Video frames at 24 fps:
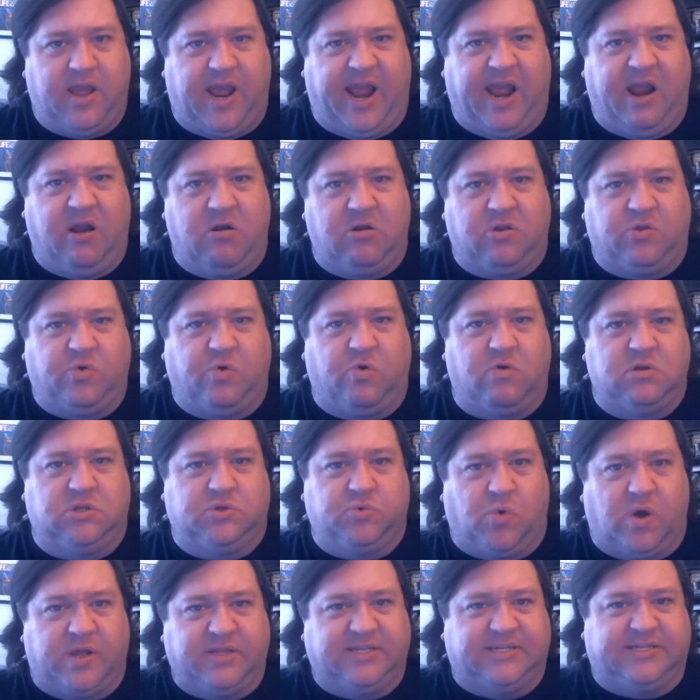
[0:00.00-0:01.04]
Err
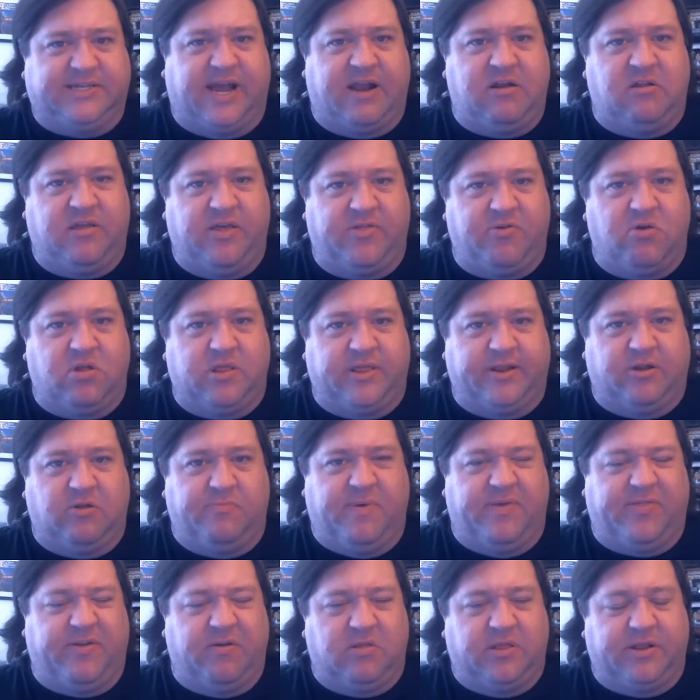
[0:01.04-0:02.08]
towards one side or the other a little
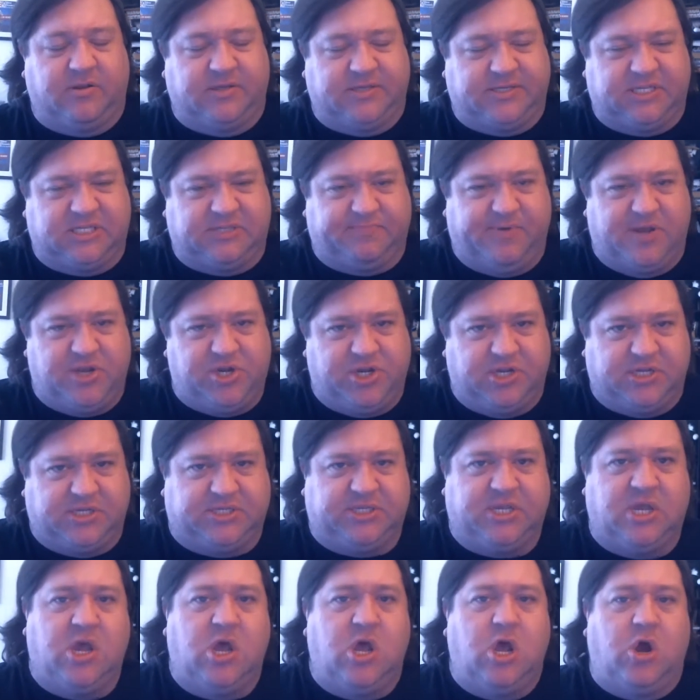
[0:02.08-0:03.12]
bit. They're a little
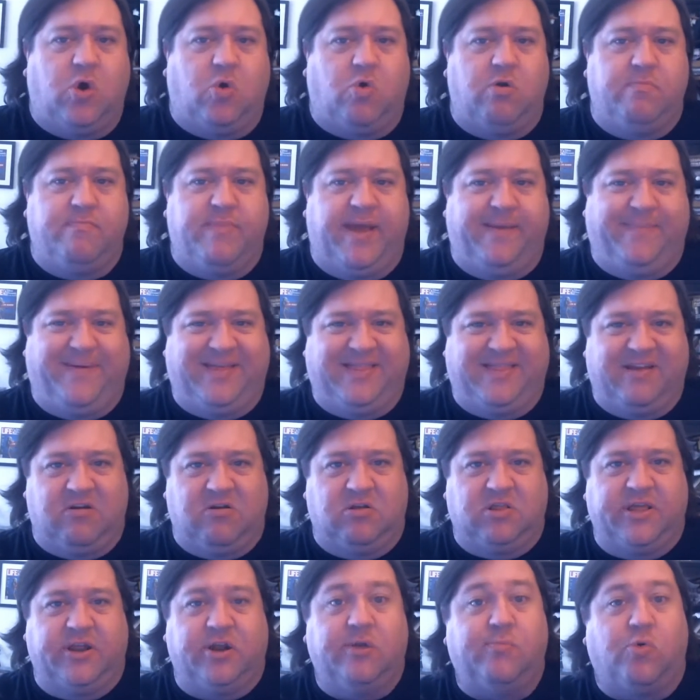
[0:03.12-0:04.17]
suspicious, or maybe they're
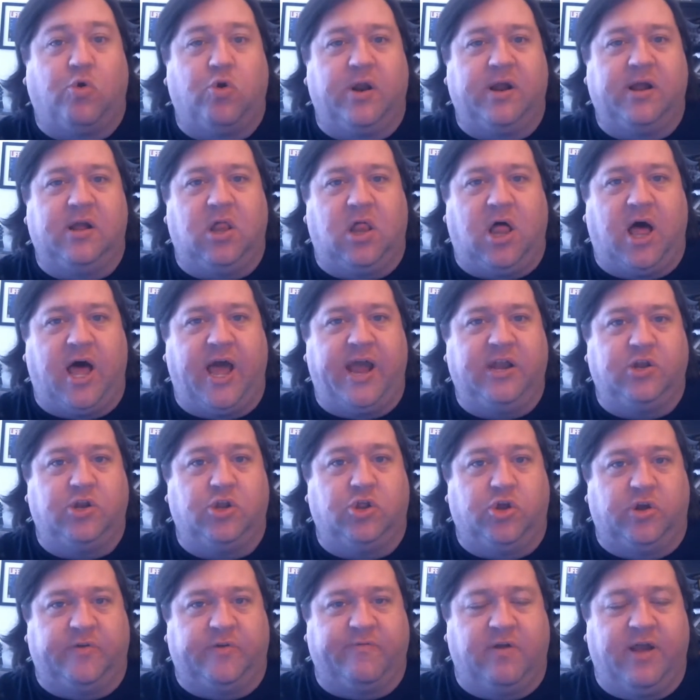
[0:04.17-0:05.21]
a little more inclined to
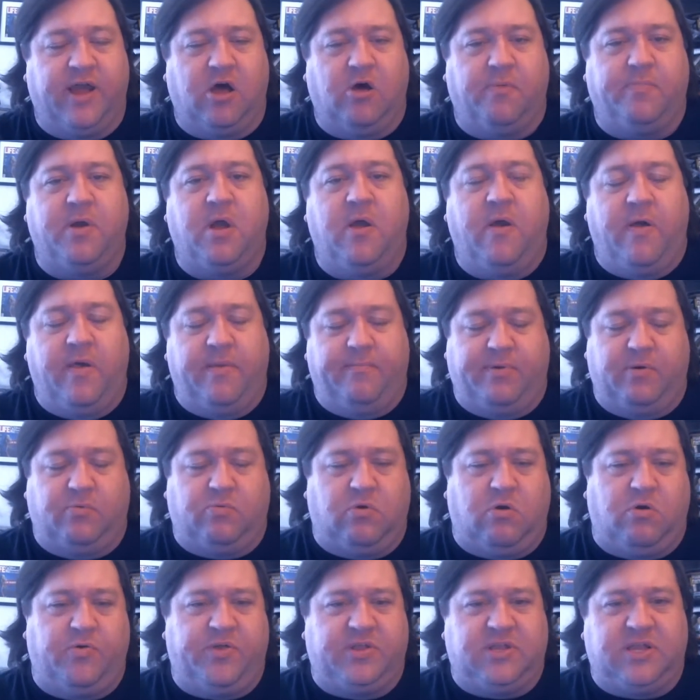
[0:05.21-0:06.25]
look for help. But
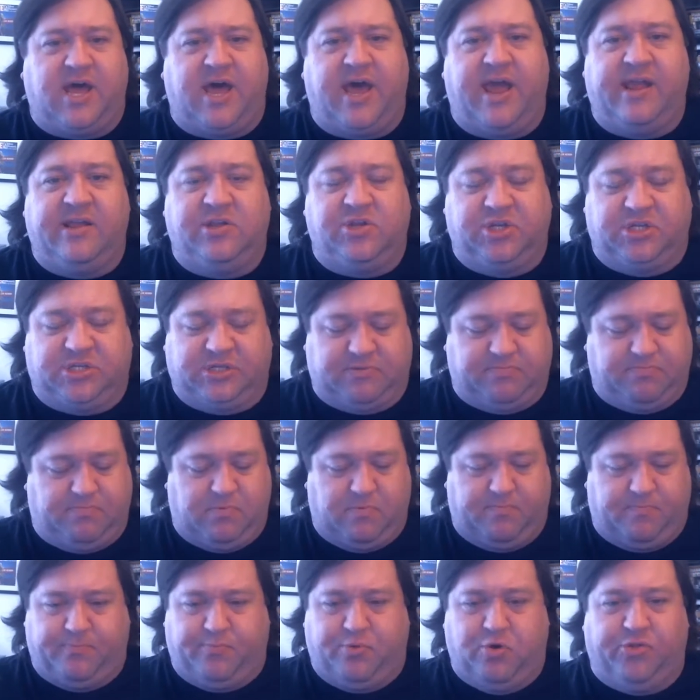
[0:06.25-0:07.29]
roll the die and just
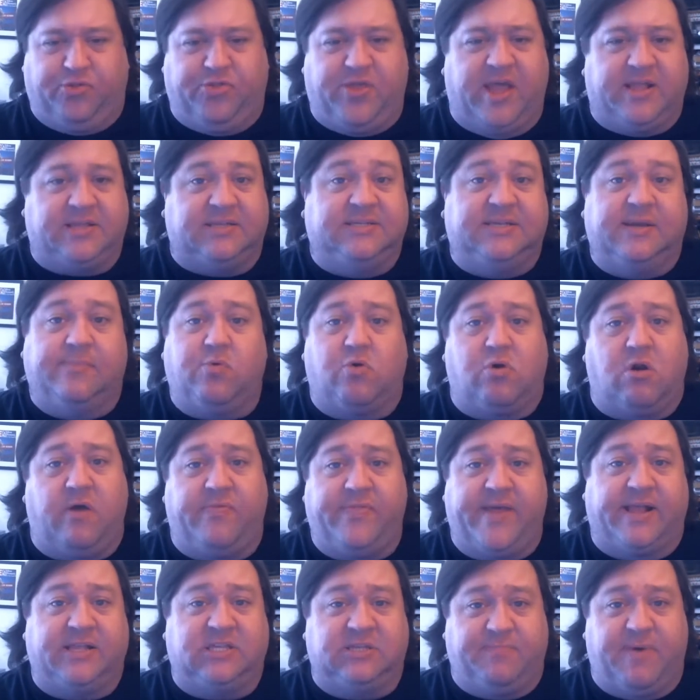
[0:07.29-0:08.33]
put that somewhere
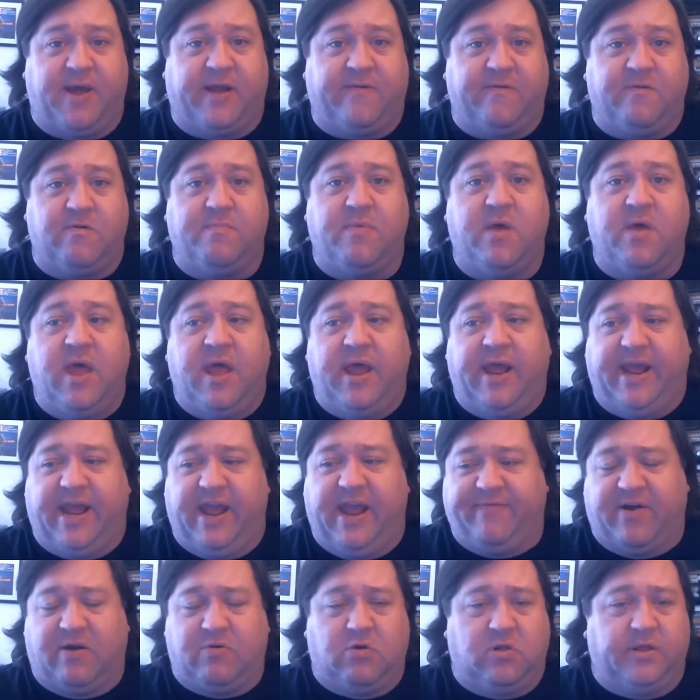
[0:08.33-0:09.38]
on that spectrum.
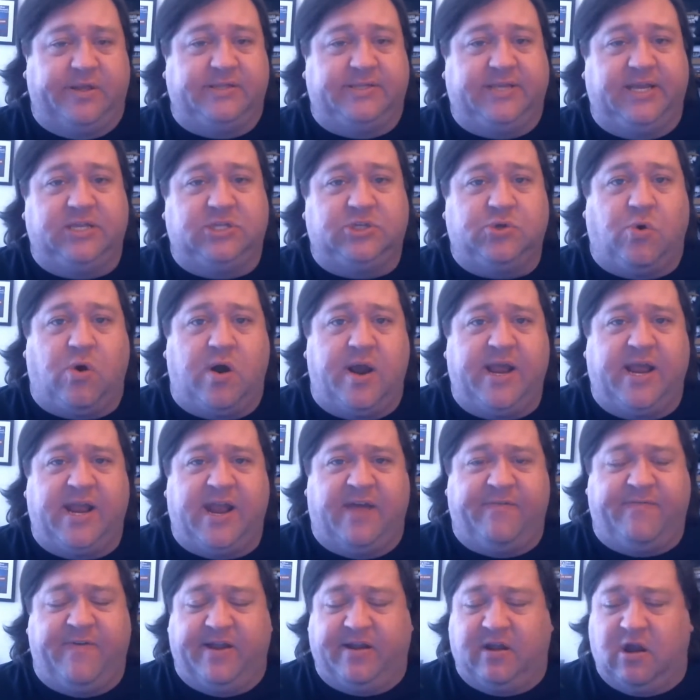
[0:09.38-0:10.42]
If I roll a D20 and
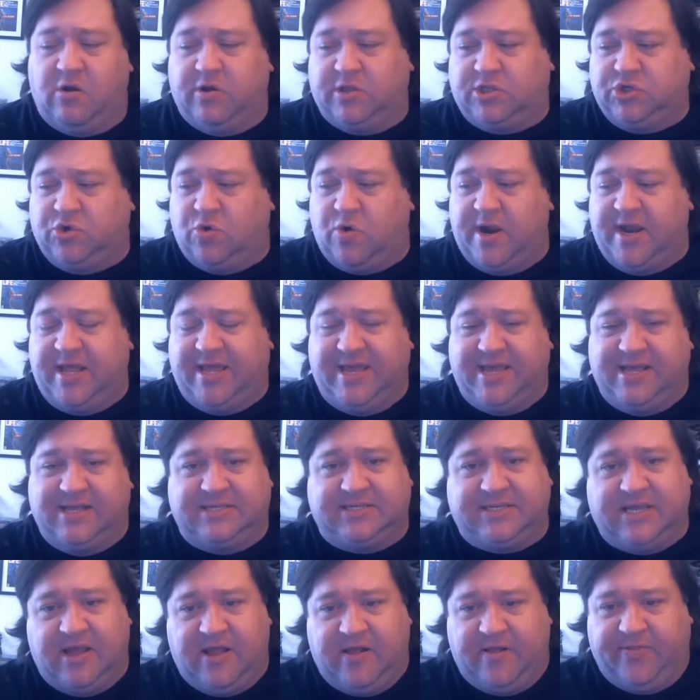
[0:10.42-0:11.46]
I figure, oh, a 20
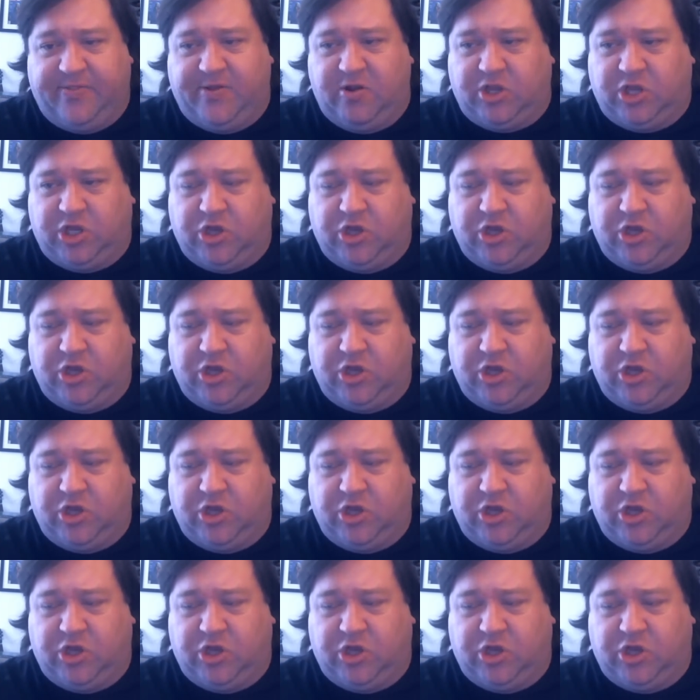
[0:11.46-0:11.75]
is they're